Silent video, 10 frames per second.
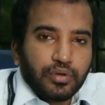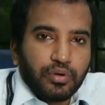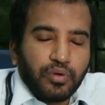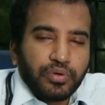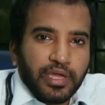
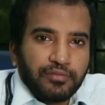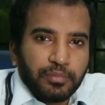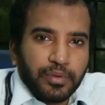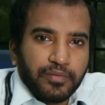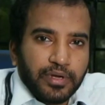So how can
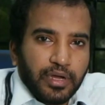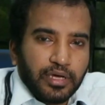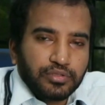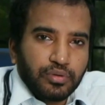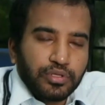we prevent
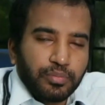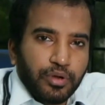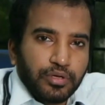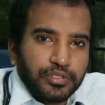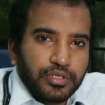or slow the
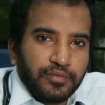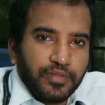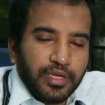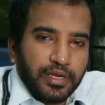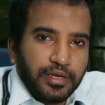progression
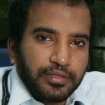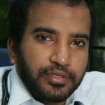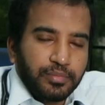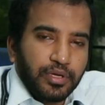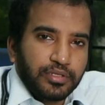of the kidney
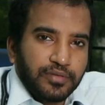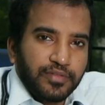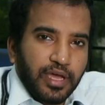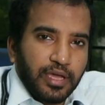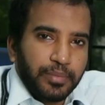disease because
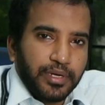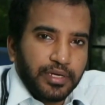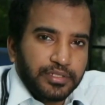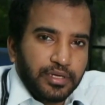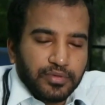of the
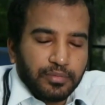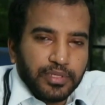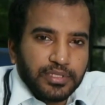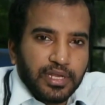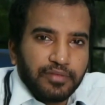hypertension? So
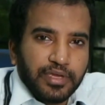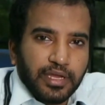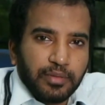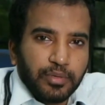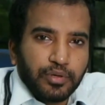basically we
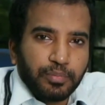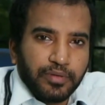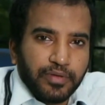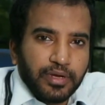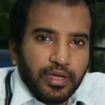can able to
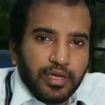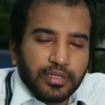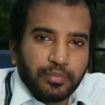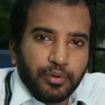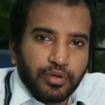prevent
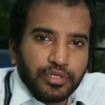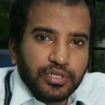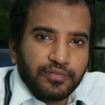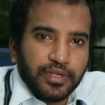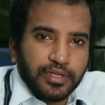the
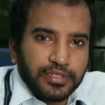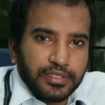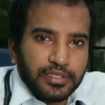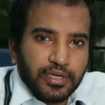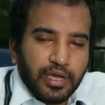progression of the
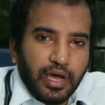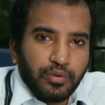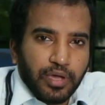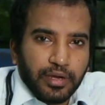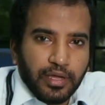disease.
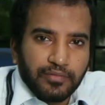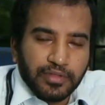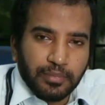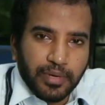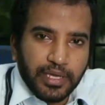How can?
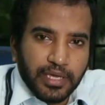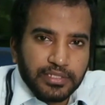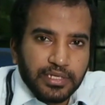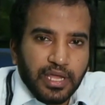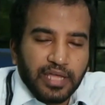With the
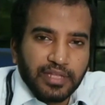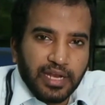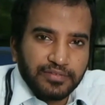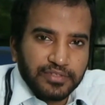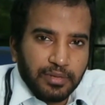medication and the
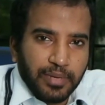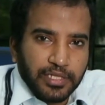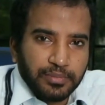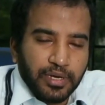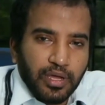lifestyle
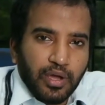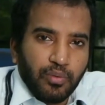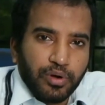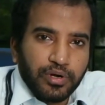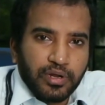management.
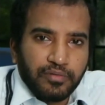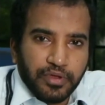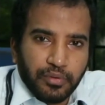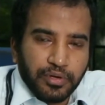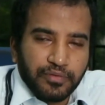What and all
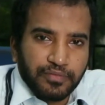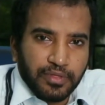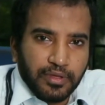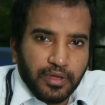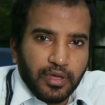we going to
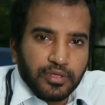see?